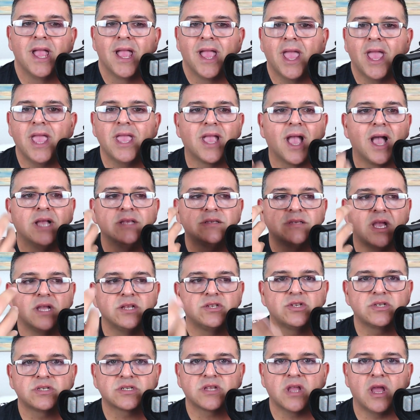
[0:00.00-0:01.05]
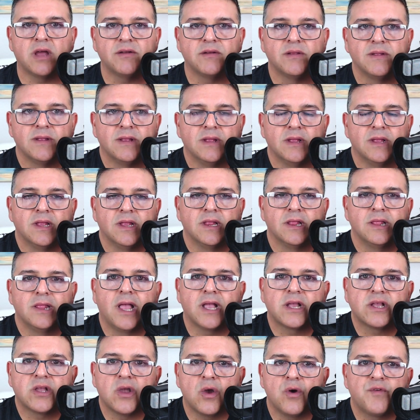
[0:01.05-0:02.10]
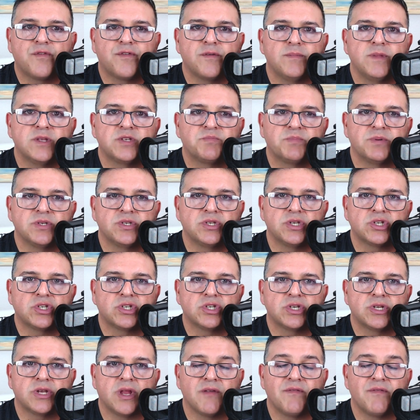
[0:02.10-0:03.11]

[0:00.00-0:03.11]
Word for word: Hey guys, I just got let go from this position.